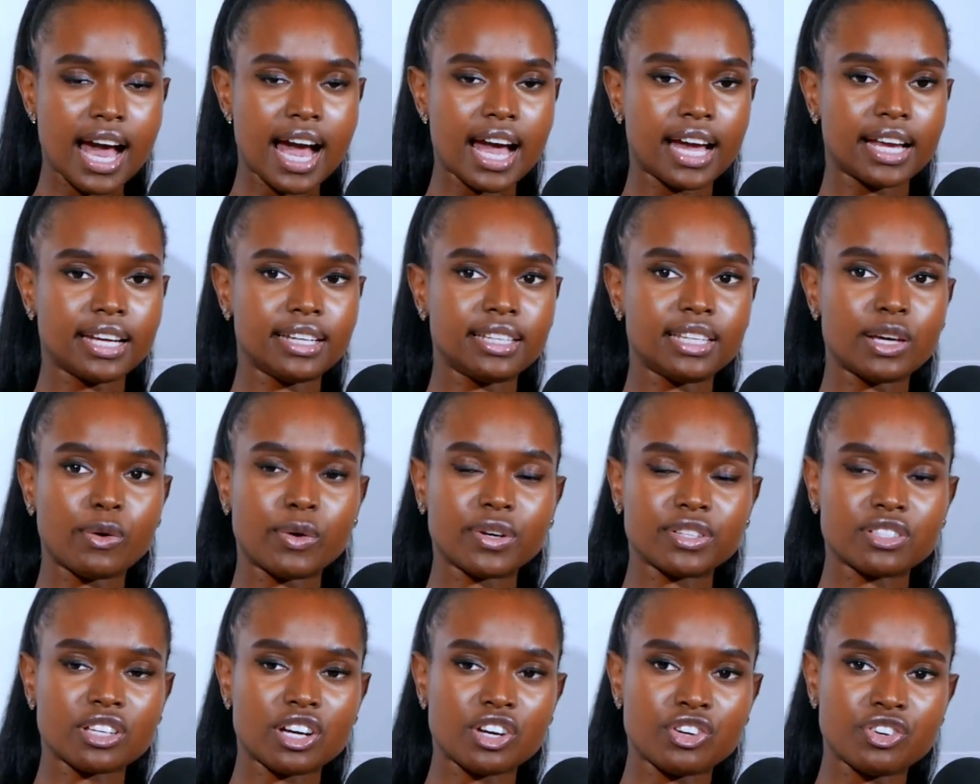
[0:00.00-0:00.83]
And
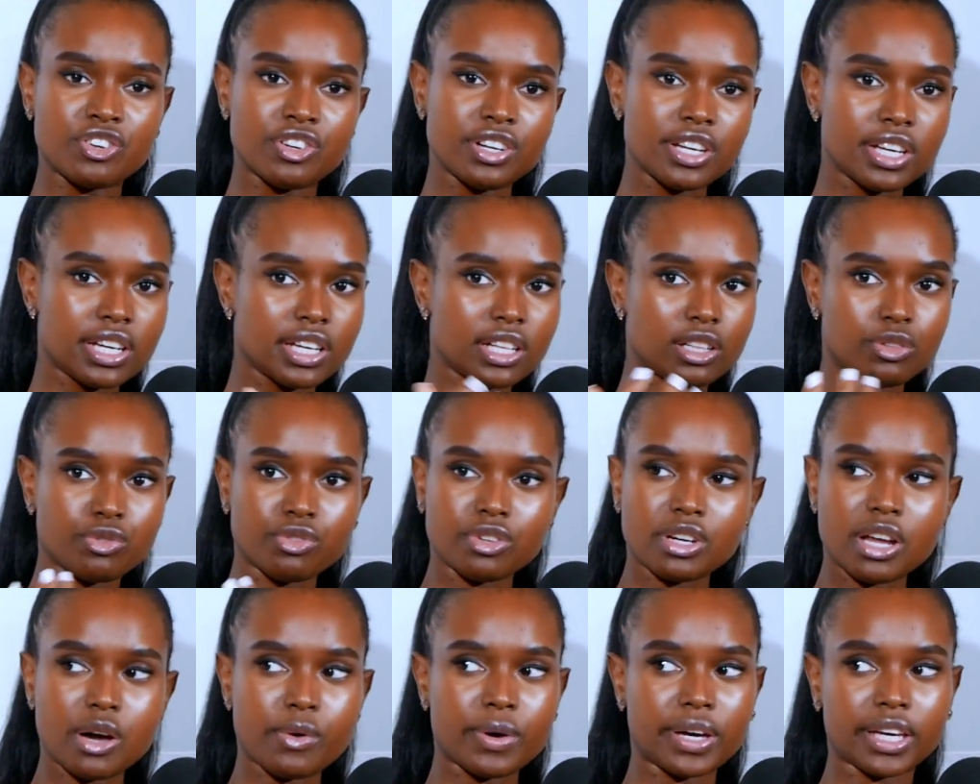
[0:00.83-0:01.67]
there was a
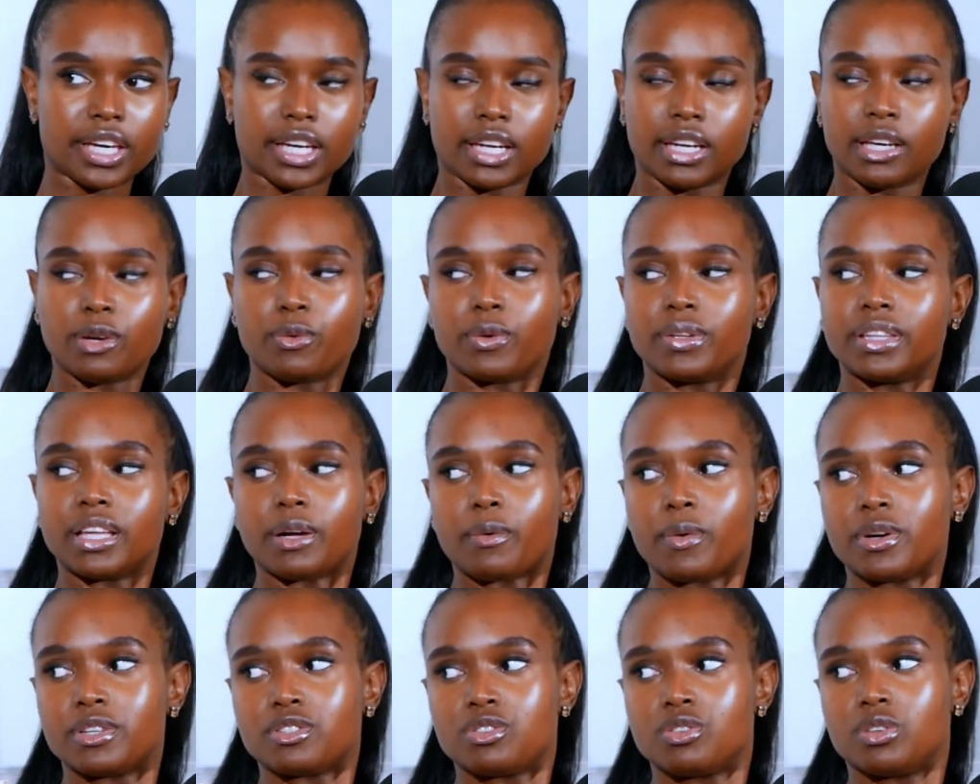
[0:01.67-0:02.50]
real rude awakening when
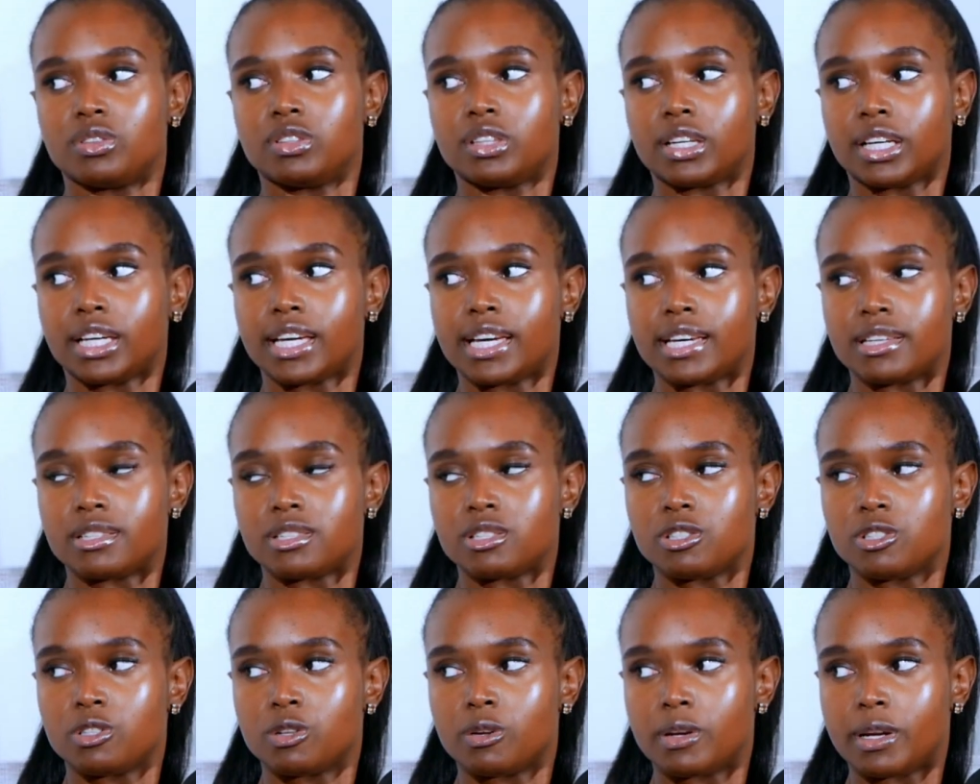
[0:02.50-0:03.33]
that was not the
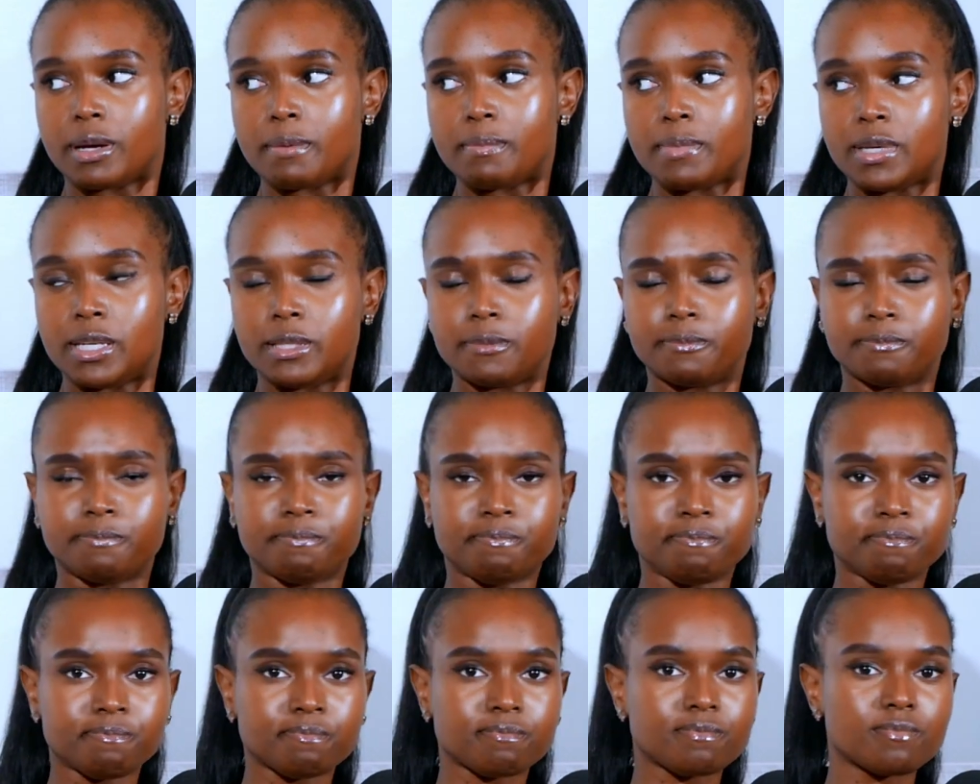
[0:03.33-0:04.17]
case. You know what I mean?
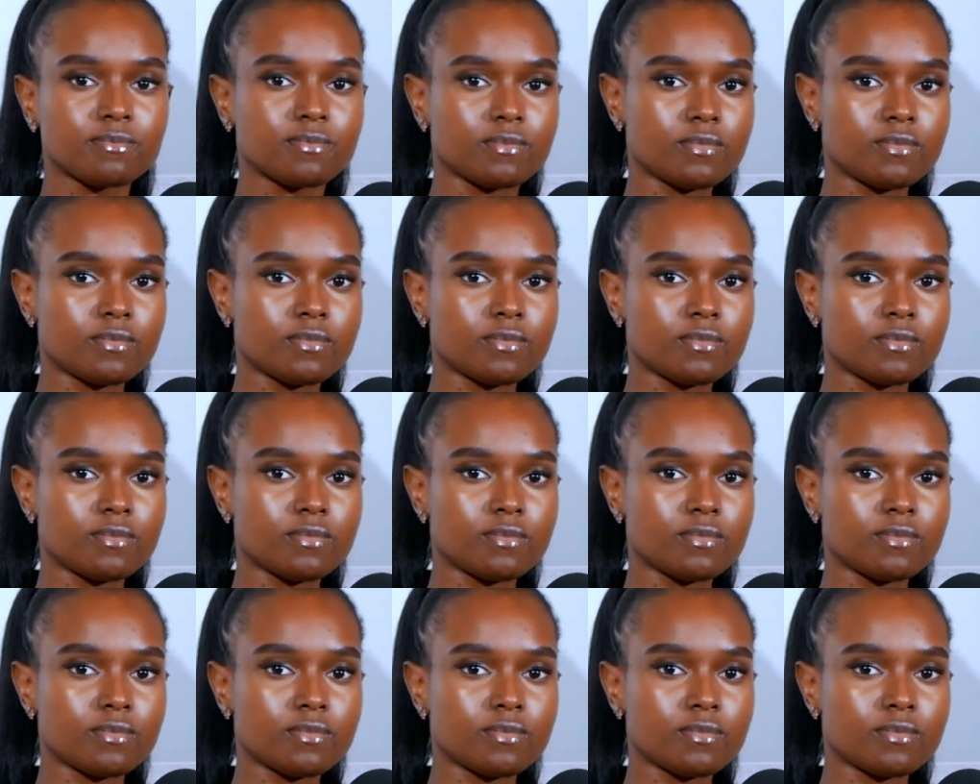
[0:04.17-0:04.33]
Mm-hmm.